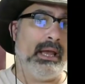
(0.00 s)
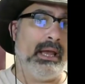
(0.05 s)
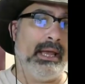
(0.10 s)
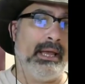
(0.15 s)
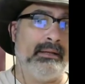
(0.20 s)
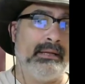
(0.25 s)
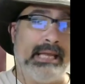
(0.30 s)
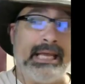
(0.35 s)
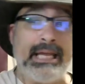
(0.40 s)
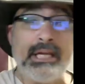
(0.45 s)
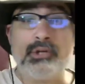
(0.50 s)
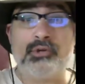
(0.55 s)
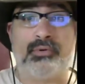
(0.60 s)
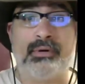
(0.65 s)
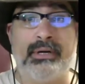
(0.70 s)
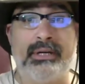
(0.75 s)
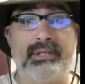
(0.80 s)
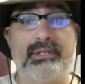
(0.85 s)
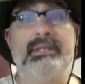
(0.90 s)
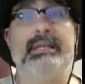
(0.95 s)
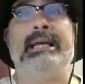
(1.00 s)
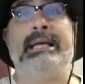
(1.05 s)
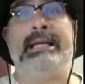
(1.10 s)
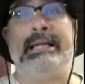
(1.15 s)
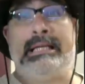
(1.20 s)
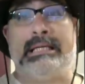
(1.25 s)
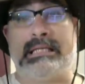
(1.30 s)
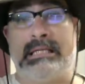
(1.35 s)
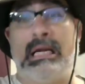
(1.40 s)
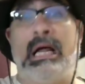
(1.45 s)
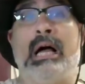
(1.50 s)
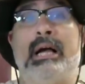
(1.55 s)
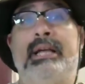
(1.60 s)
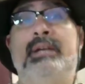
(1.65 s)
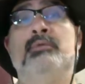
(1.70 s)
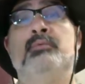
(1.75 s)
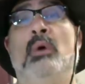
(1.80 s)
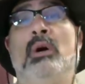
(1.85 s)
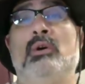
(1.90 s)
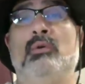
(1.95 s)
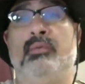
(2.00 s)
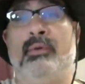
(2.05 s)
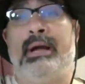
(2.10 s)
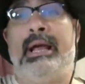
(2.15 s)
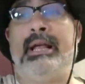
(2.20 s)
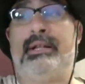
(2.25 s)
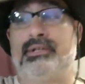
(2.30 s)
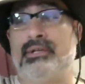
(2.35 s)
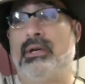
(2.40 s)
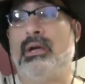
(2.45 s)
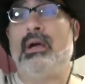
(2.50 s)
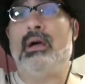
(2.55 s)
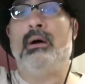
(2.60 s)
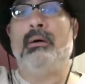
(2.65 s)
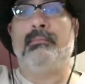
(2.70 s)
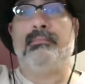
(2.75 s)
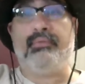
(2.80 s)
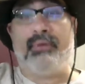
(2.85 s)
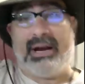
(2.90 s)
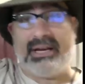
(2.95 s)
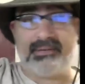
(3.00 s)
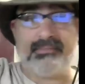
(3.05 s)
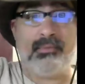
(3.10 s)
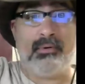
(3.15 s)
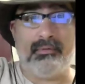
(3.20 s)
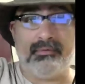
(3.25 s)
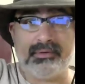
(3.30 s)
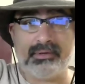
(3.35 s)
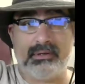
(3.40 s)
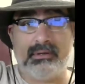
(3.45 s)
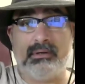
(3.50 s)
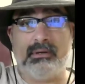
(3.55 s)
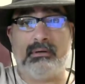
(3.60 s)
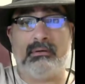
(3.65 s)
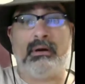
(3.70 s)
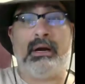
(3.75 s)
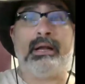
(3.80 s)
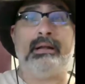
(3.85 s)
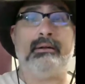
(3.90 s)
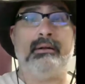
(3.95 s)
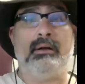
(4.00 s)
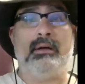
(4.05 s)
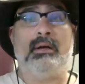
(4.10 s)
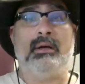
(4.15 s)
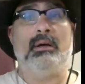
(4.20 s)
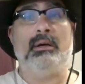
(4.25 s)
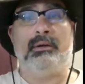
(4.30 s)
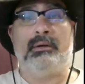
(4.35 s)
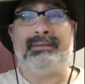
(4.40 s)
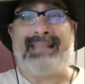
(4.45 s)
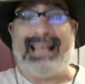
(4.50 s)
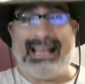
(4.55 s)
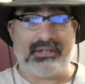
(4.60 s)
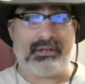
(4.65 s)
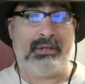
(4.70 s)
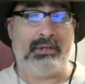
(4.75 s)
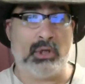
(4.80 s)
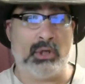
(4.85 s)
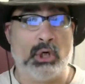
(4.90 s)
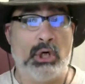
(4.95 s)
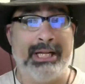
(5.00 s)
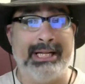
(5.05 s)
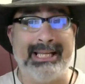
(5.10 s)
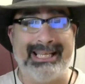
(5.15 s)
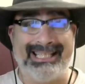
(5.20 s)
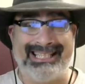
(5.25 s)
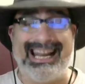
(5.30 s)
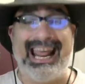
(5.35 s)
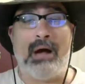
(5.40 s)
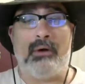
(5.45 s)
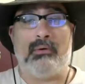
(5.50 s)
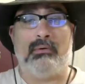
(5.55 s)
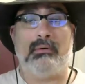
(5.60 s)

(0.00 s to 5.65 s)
interest in a stock is what creates price moves, right? Tesla's learning this now.